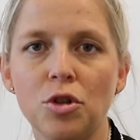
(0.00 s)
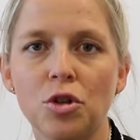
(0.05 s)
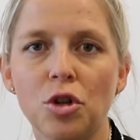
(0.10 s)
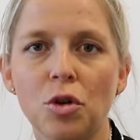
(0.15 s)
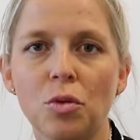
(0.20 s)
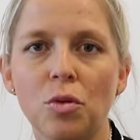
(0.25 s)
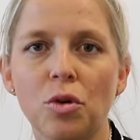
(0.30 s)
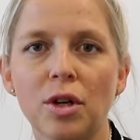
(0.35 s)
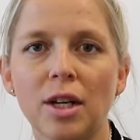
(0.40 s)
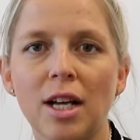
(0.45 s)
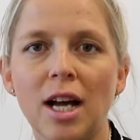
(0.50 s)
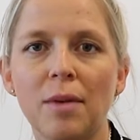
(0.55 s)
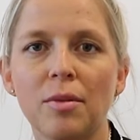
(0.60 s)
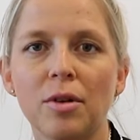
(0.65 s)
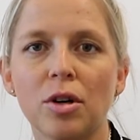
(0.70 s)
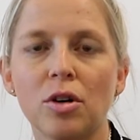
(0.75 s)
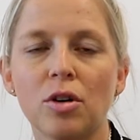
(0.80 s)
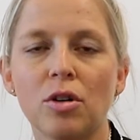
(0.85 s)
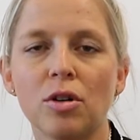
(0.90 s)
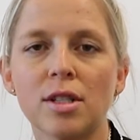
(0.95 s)
don't want to come
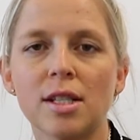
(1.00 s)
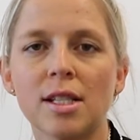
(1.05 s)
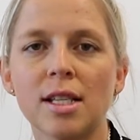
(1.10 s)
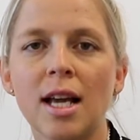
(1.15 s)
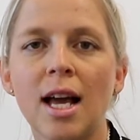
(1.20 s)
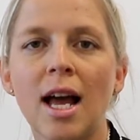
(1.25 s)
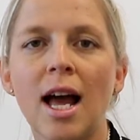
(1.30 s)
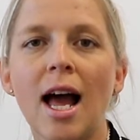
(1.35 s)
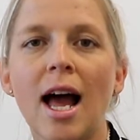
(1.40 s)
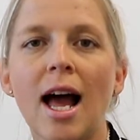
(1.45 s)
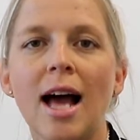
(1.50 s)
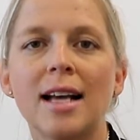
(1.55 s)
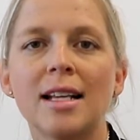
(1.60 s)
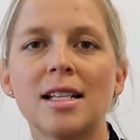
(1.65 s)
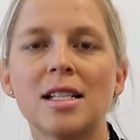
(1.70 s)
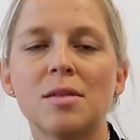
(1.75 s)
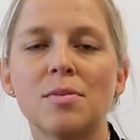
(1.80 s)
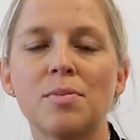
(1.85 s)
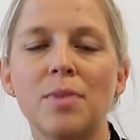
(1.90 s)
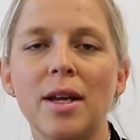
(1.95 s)
across
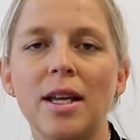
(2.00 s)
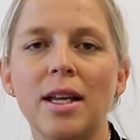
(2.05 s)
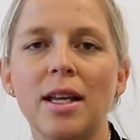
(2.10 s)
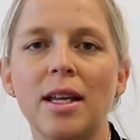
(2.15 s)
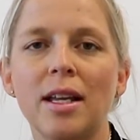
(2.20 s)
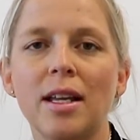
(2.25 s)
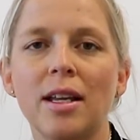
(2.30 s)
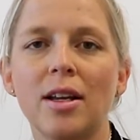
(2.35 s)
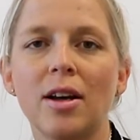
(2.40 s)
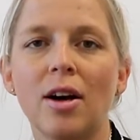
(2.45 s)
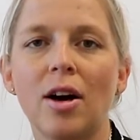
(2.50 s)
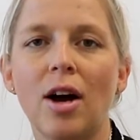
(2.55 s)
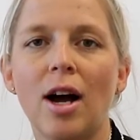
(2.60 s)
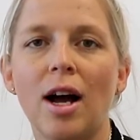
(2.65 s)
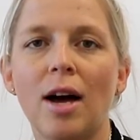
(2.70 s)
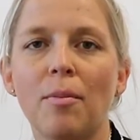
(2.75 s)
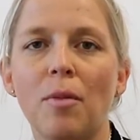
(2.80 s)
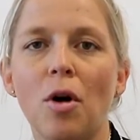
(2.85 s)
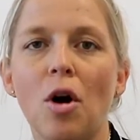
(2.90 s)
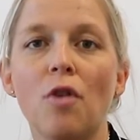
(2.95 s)
as being
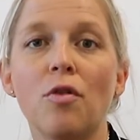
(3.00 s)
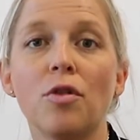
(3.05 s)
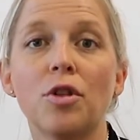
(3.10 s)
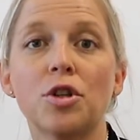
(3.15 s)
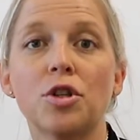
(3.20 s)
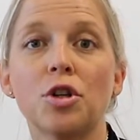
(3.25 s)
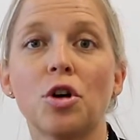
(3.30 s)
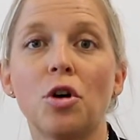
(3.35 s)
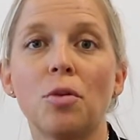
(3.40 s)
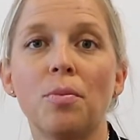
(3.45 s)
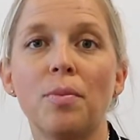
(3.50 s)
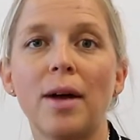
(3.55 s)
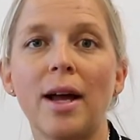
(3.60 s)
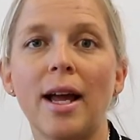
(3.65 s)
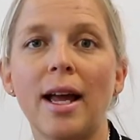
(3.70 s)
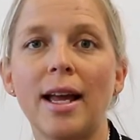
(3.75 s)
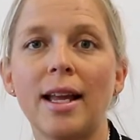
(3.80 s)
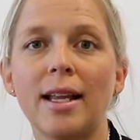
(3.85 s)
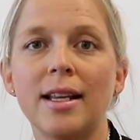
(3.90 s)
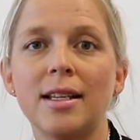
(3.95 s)
over the top
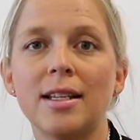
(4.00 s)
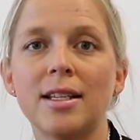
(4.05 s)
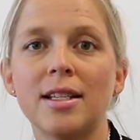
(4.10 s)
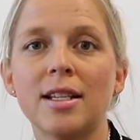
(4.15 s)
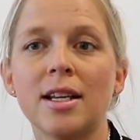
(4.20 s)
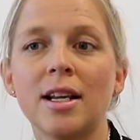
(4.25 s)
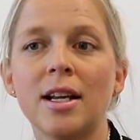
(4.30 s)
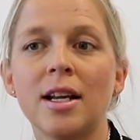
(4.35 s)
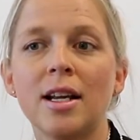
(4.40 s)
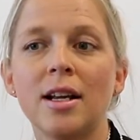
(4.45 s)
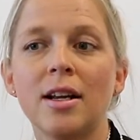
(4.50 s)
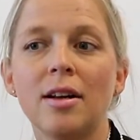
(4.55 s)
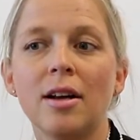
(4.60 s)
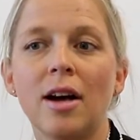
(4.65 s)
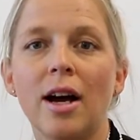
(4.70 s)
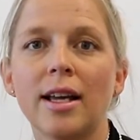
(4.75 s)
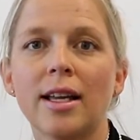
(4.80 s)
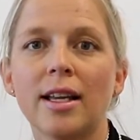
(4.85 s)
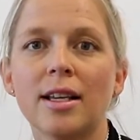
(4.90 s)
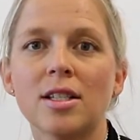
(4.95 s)
and
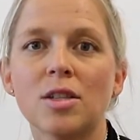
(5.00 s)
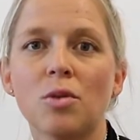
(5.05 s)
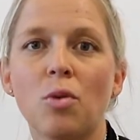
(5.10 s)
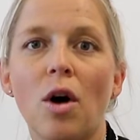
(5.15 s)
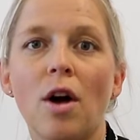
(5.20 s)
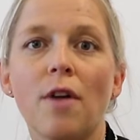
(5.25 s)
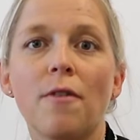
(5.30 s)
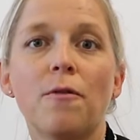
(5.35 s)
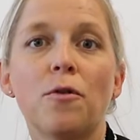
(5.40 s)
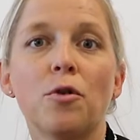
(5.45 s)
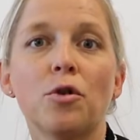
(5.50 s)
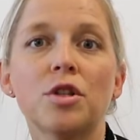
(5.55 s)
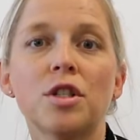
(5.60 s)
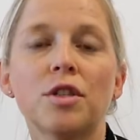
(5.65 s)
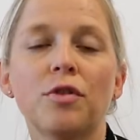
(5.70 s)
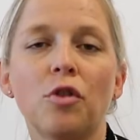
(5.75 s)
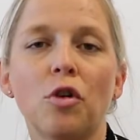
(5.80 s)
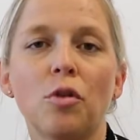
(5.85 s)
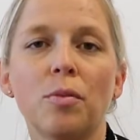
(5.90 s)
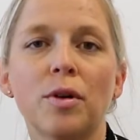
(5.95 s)
quite
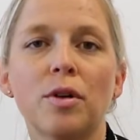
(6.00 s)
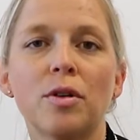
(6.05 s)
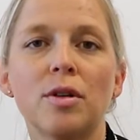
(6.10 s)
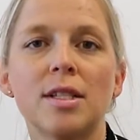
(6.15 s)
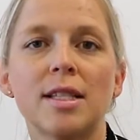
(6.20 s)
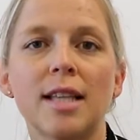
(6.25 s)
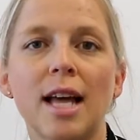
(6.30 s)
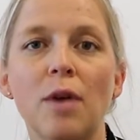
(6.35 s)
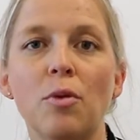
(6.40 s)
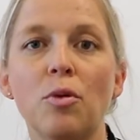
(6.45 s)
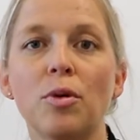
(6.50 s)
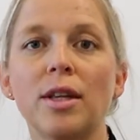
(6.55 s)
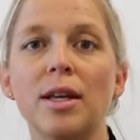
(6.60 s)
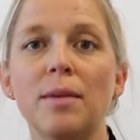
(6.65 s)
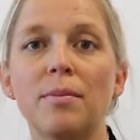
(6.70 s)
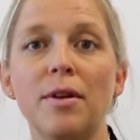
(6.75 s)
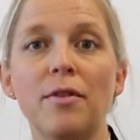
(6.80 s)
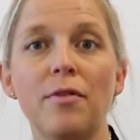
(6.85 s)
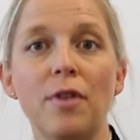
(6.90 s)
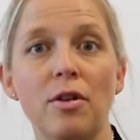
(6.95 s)
forceful, because they will
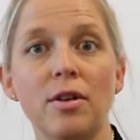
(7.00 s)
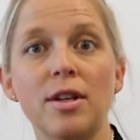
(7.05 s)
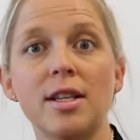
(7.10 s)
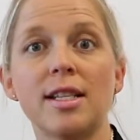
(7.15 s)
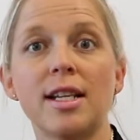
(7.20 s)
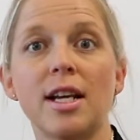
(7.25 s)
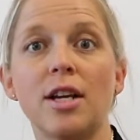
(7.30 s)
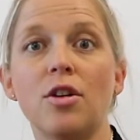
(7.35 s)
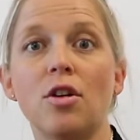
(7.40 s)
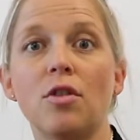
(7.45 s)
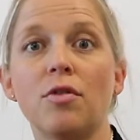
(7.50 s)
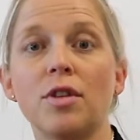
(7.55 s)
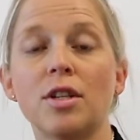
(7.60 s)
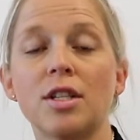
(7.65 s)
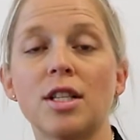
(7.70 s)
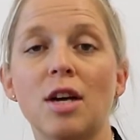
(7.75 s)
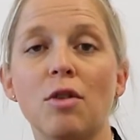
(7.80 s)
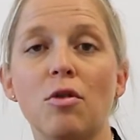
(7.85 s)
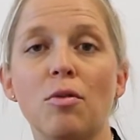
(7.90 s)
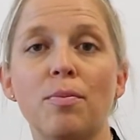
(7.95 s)
then be very
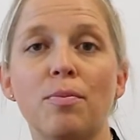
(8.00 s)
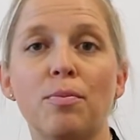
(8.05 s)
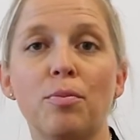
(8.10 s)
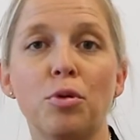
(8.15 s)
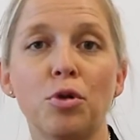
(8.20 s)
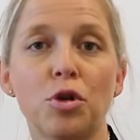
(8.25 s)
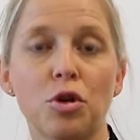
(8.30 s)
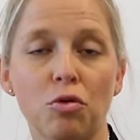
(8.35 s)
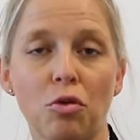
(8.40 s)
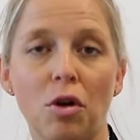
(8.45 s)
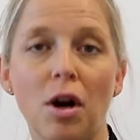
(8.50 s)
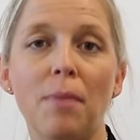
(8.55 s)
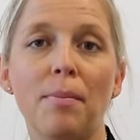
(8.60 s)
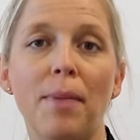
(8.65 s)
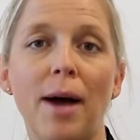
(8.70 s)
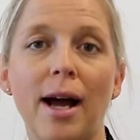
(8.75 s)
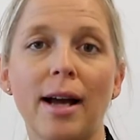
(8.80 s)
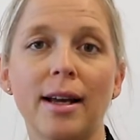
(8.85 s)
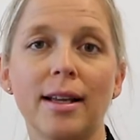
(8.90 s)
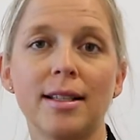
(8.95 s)
standoffish. They will push right
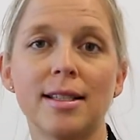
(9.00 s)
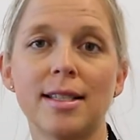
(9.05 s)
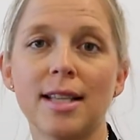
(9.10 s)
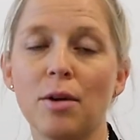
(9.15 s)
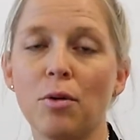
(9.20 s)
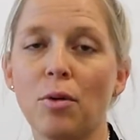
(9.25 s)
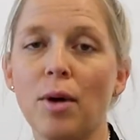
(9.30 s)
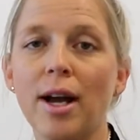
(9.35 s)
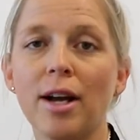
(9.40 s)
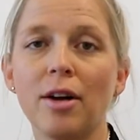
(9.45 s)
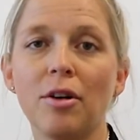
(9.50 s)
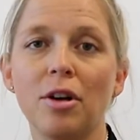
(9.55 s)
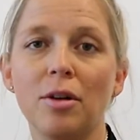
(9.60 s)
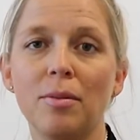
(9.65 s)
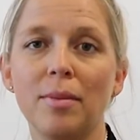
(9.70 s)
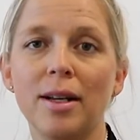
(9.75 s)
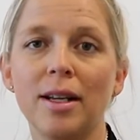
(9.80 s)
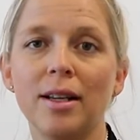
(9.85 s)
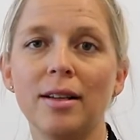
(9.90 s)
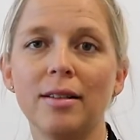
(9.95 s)
back and say, well, hang on
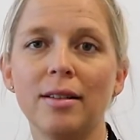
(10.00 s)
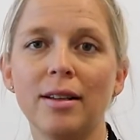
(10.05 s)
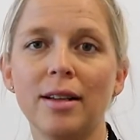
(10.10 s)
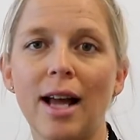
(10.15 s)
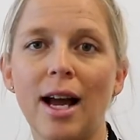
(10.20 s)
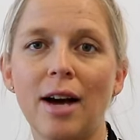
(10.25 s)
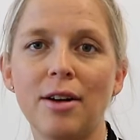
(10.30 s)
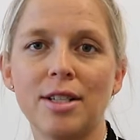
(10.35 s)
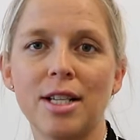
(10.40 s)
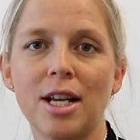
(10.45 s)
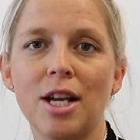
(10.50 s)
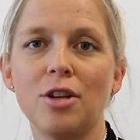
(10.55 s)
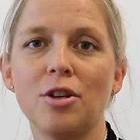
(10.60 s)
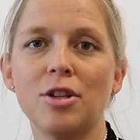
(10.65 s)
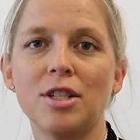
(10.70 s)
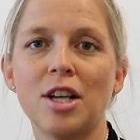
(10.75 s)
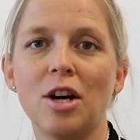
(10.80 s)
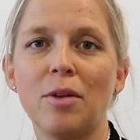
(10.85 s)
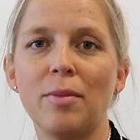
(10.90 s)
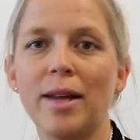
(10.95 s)
a minute, how dare
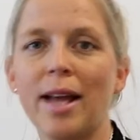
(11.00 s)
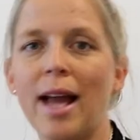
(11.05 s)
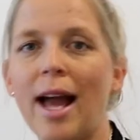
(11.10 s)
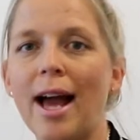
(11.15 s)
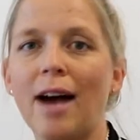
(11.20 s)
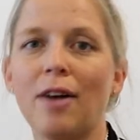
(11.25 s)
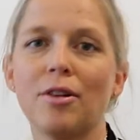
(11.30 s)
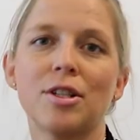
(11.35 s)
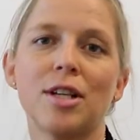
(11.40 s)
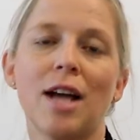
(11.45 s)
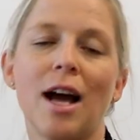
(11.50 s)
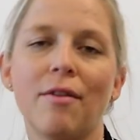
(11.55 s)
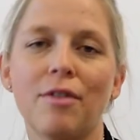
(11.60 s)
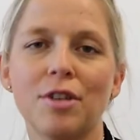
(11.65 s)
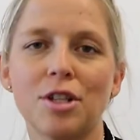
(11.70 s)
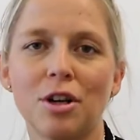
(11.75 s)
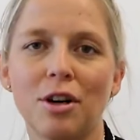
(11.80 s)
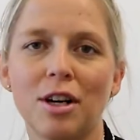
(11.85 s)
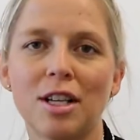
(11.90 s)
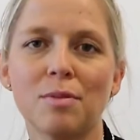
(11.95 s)
you tell me how to
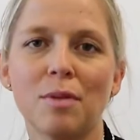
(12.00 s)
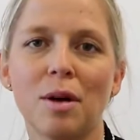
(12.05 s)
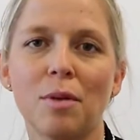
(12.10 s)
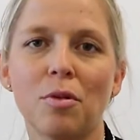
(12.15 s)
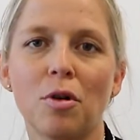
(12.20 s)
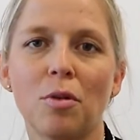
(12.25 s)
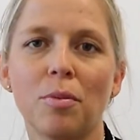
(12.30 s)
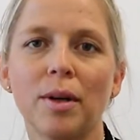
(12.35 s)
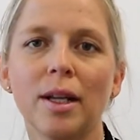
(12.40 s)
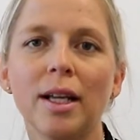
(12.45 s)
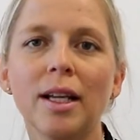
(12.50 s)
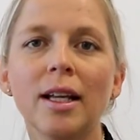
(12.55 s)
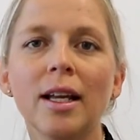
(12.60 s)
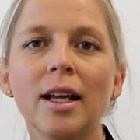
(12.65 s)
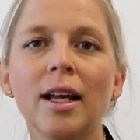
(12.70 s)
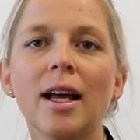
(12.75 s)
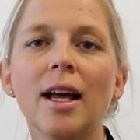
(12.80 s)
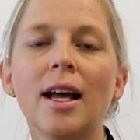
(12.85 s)
advertise my property?